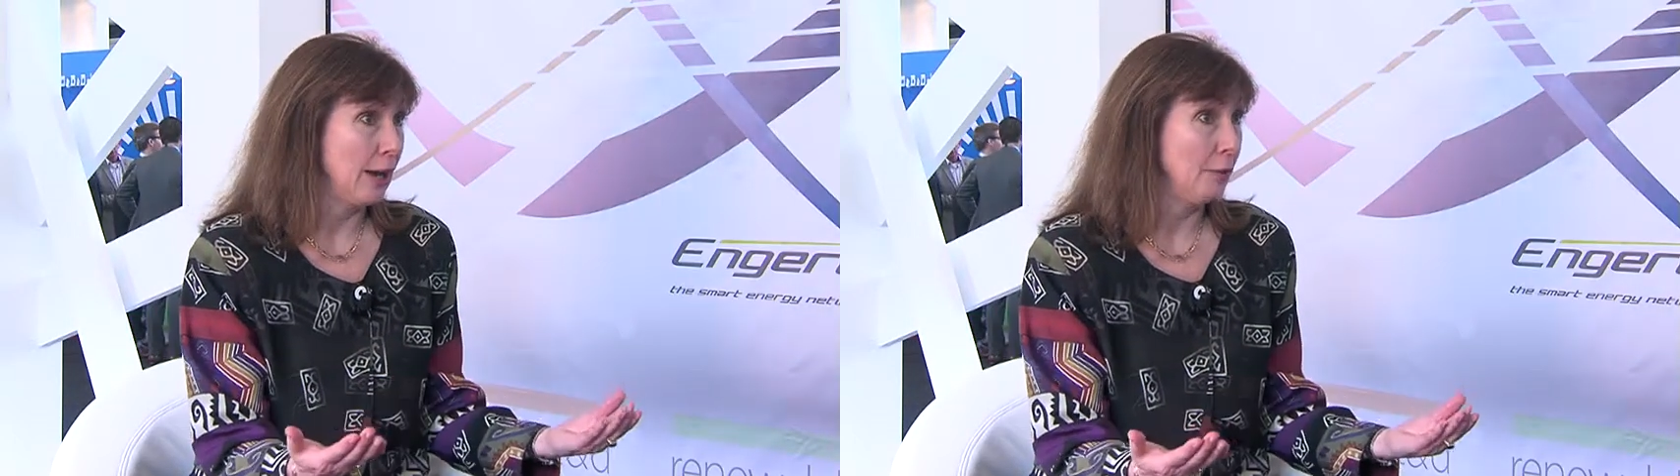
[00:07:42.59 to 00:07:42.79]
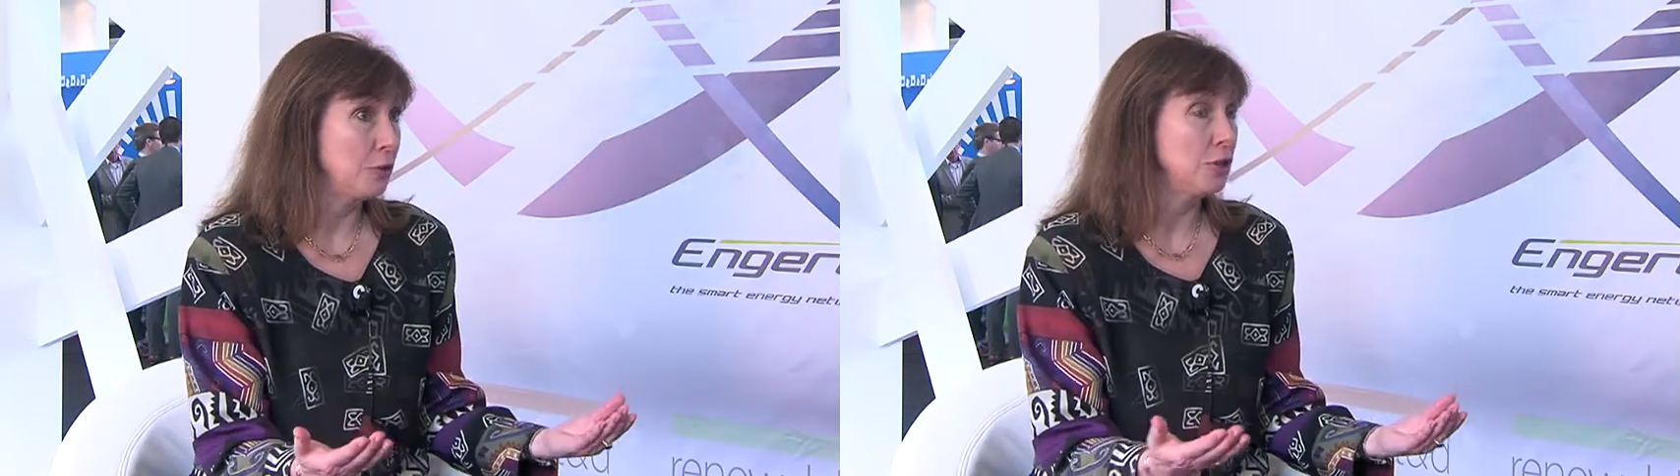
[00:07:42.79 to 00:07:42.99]

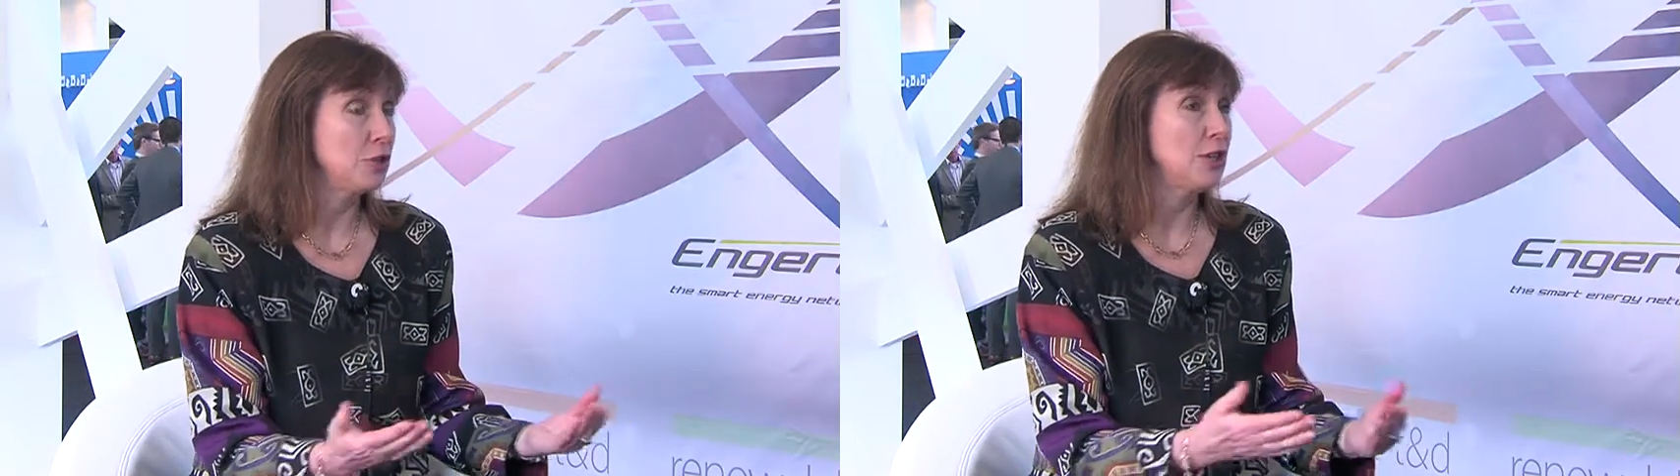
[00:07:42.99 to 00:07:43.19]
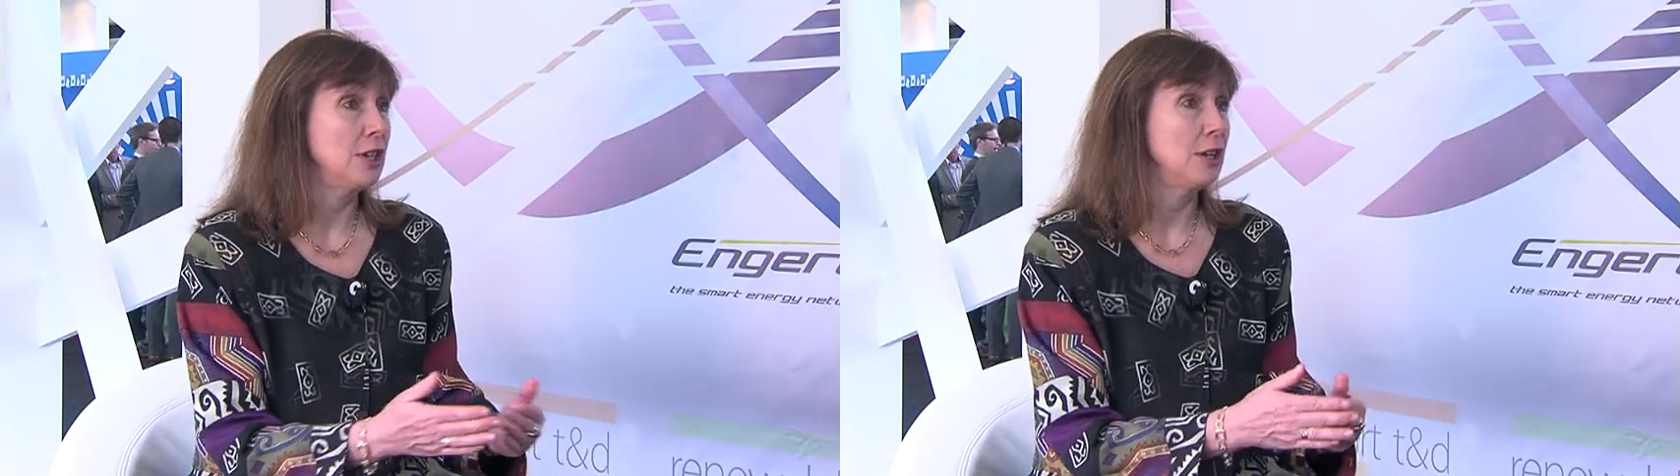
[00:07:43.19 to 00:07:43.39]
How would you
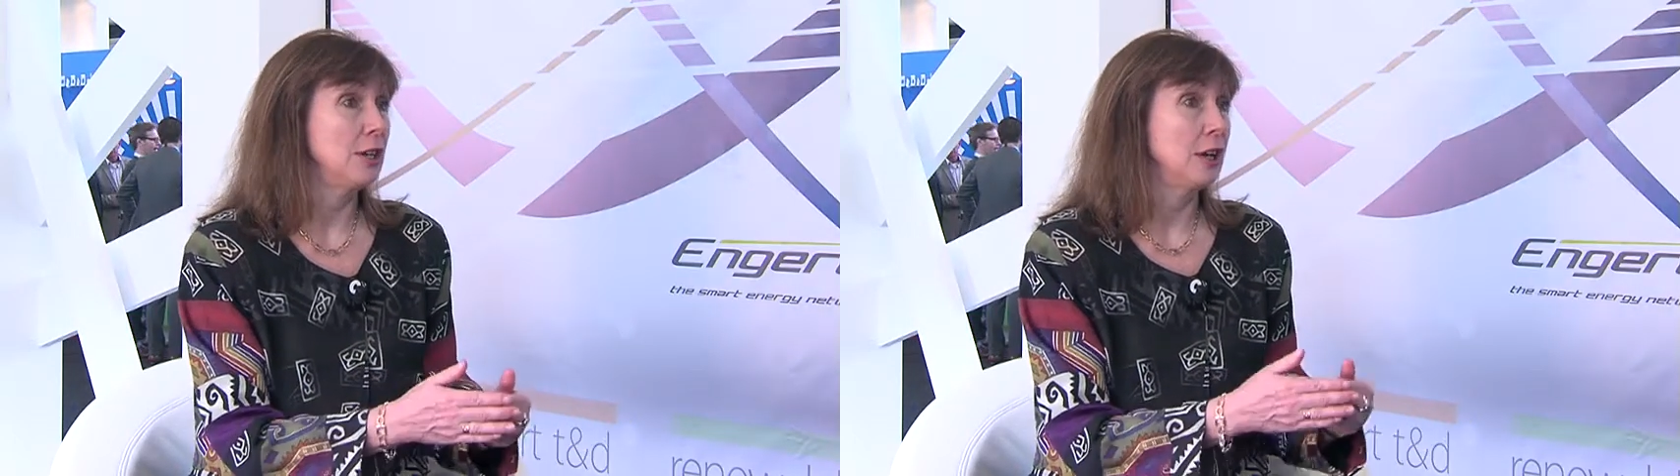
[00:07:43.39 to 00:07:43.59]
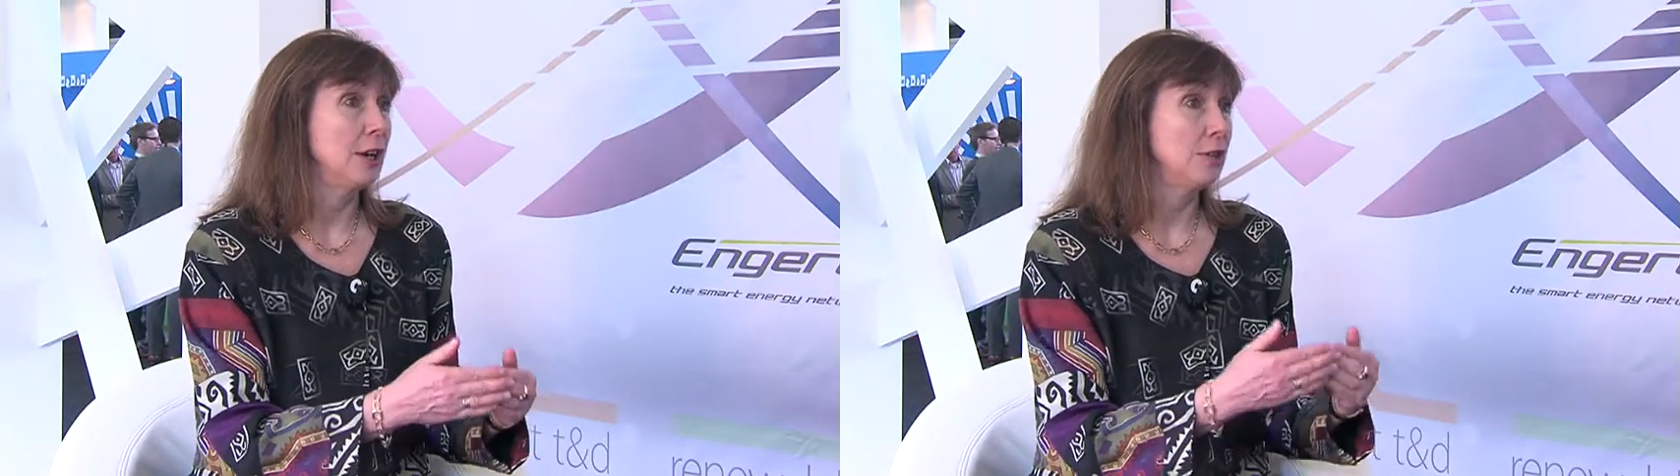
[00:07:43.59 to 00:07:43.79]

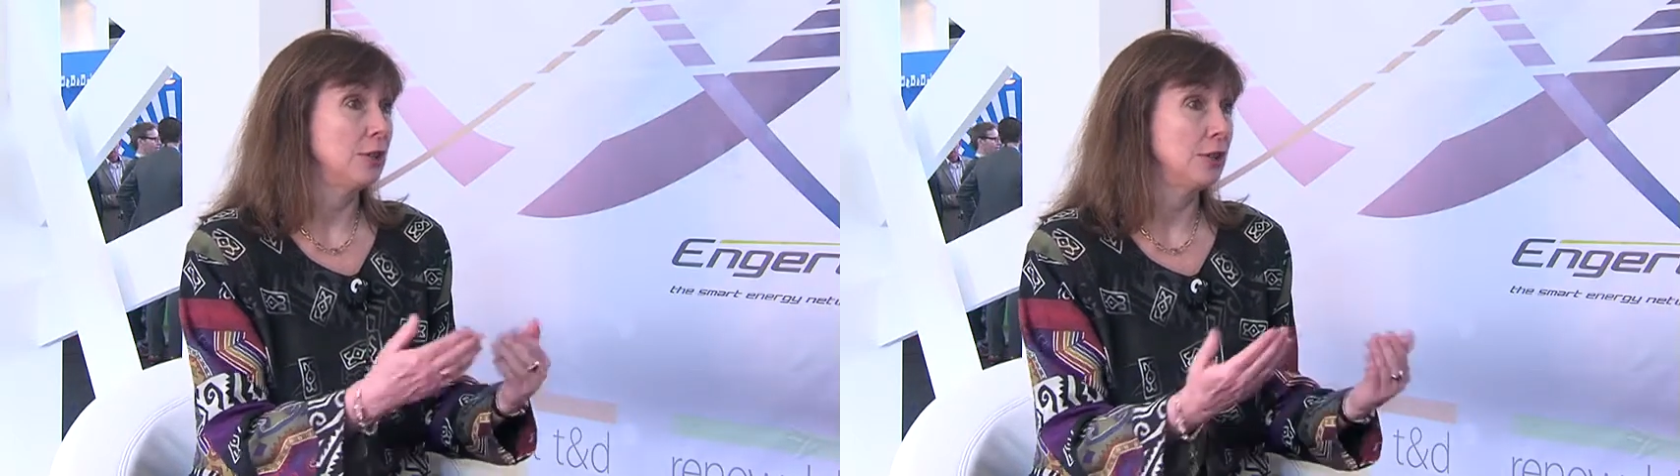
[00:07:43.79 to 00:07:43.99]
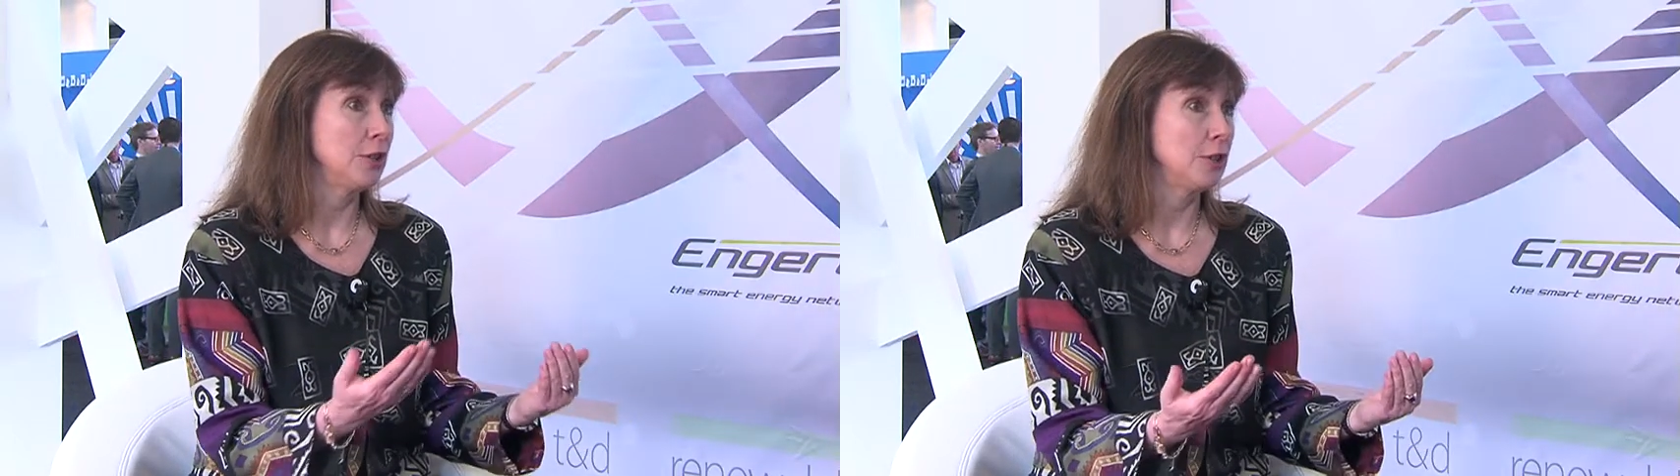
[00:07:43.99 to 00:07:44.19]
see
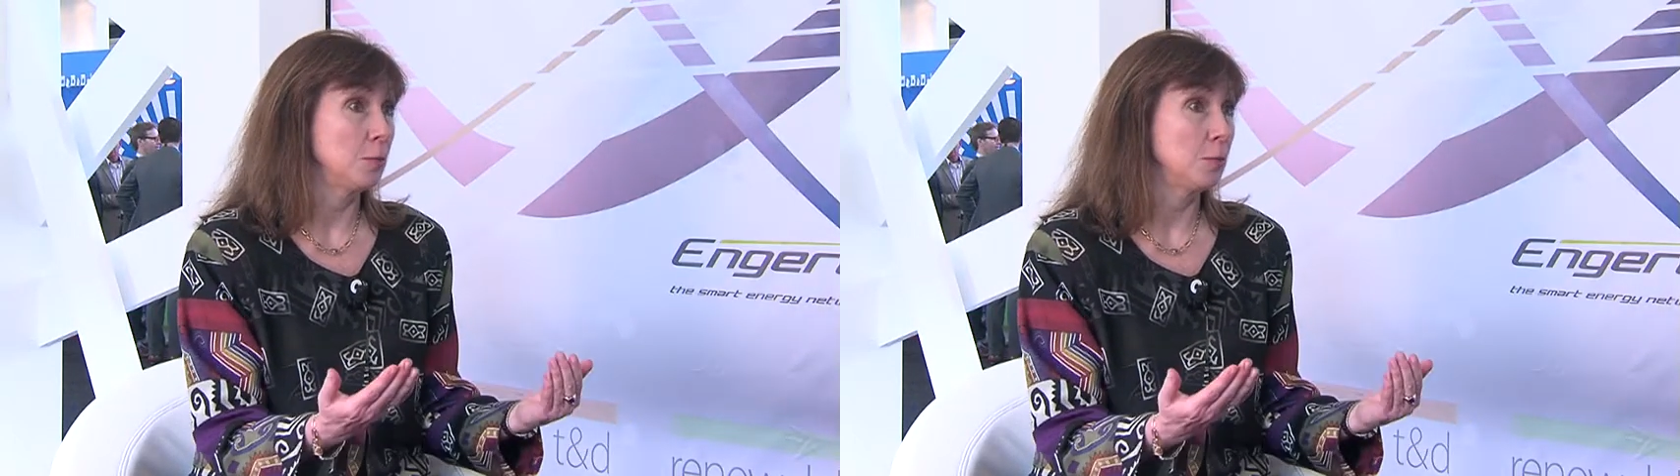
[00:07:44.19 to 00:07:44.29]
utilities